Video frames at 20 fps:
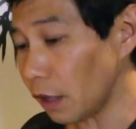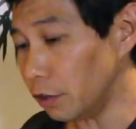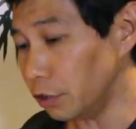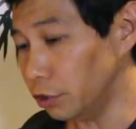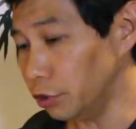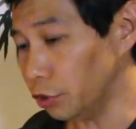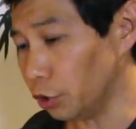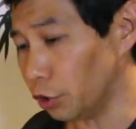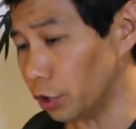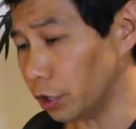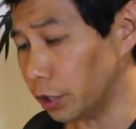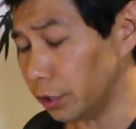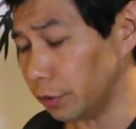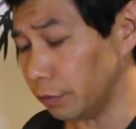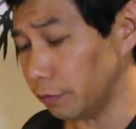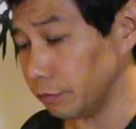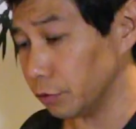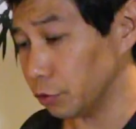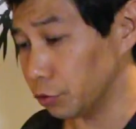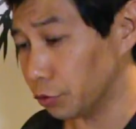your
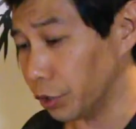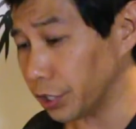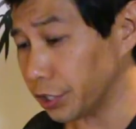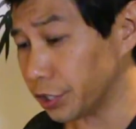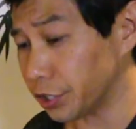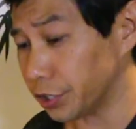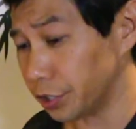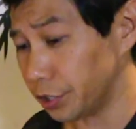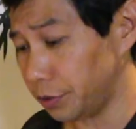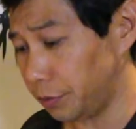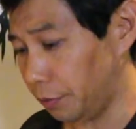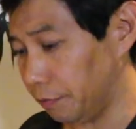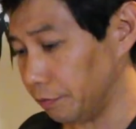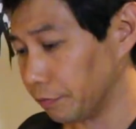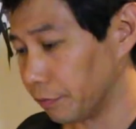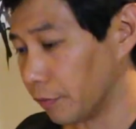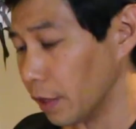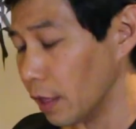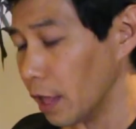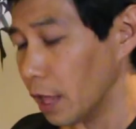wrist
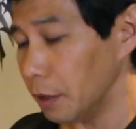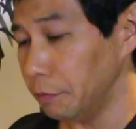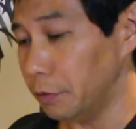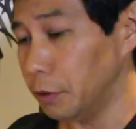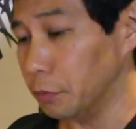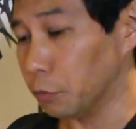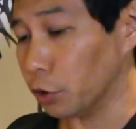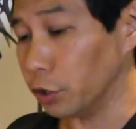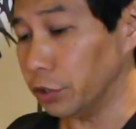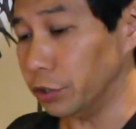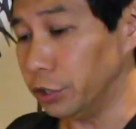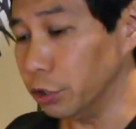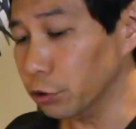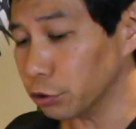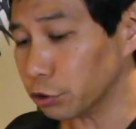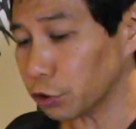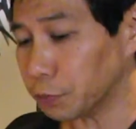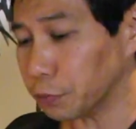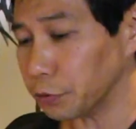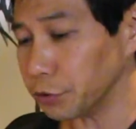be more
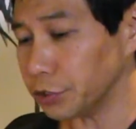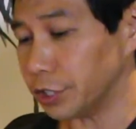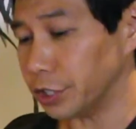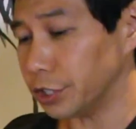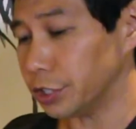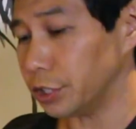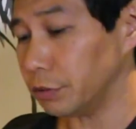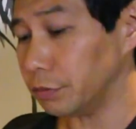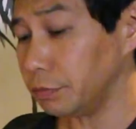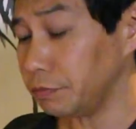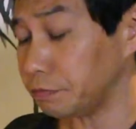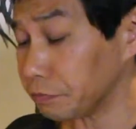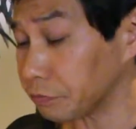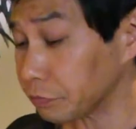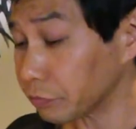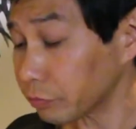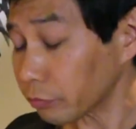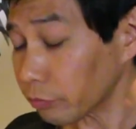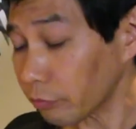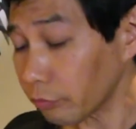neutral position,
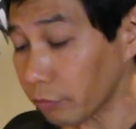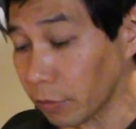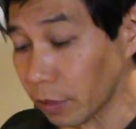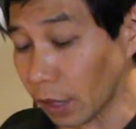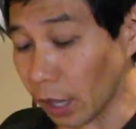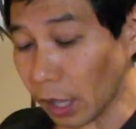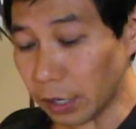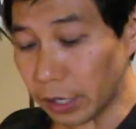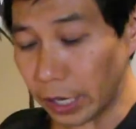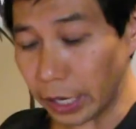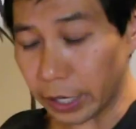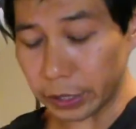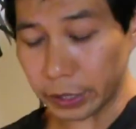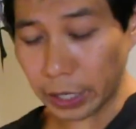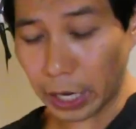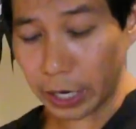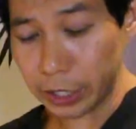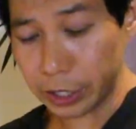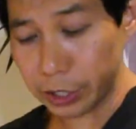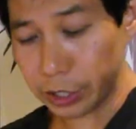like
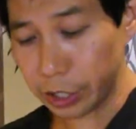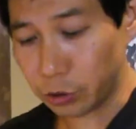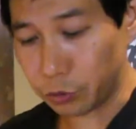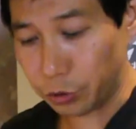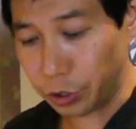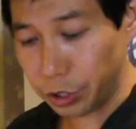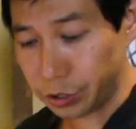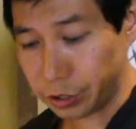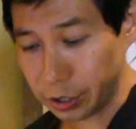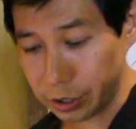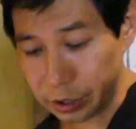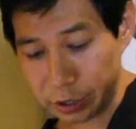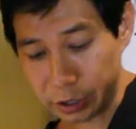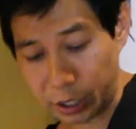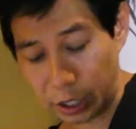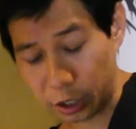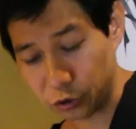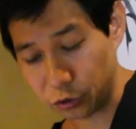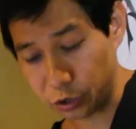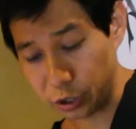90 degrees. This is
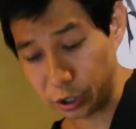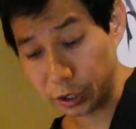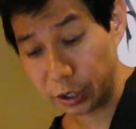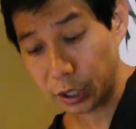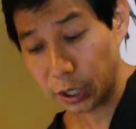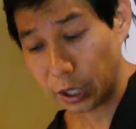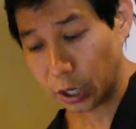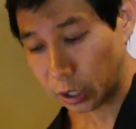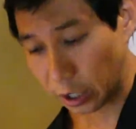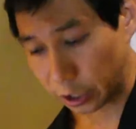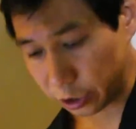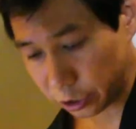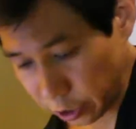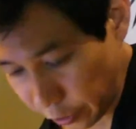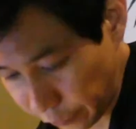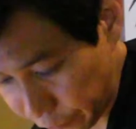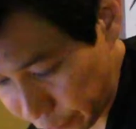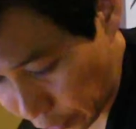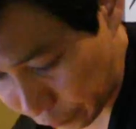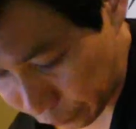actually, let's
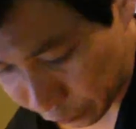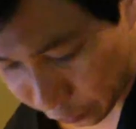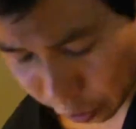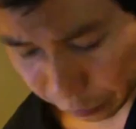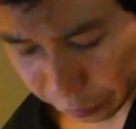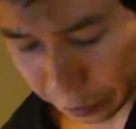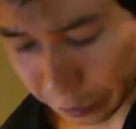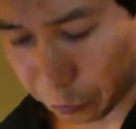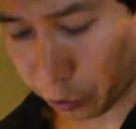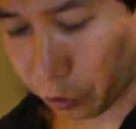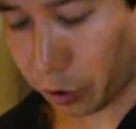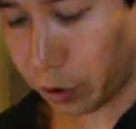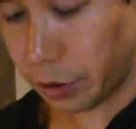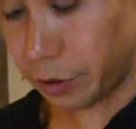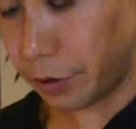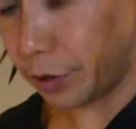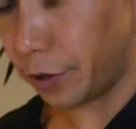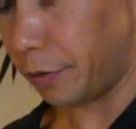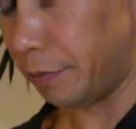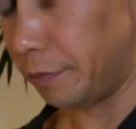lift up a little bit more
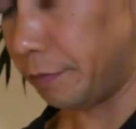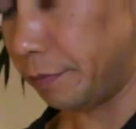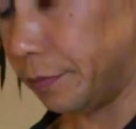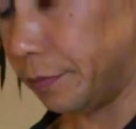here,